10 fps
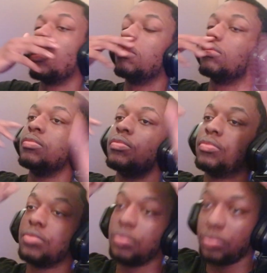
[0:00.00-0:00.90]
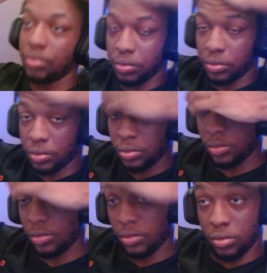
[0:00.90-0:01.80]

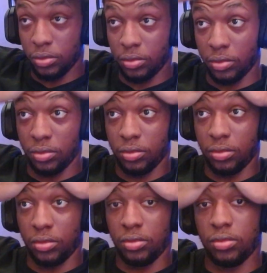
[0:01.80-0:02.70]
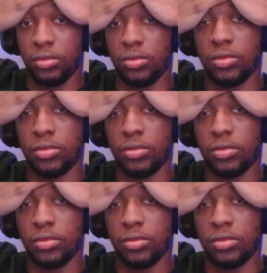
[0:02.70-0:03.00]
[no speech]